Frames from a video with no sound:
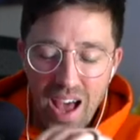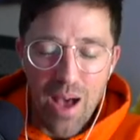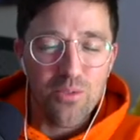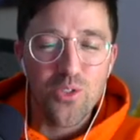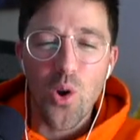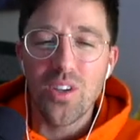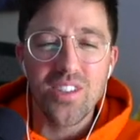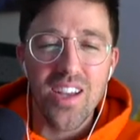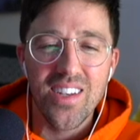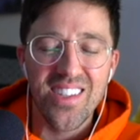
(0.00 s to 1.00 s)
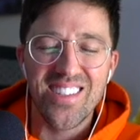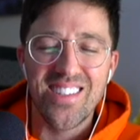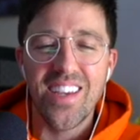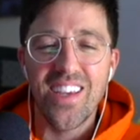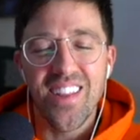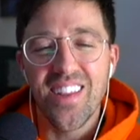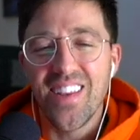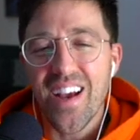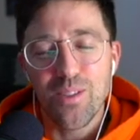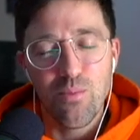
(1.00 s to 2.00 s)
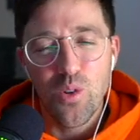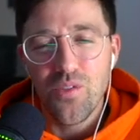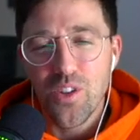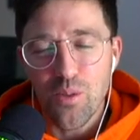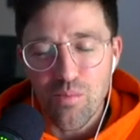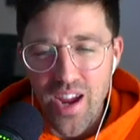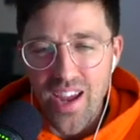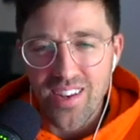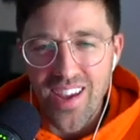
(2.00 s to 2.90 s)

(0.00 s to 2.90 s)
I'm so excited to see the next move in your brand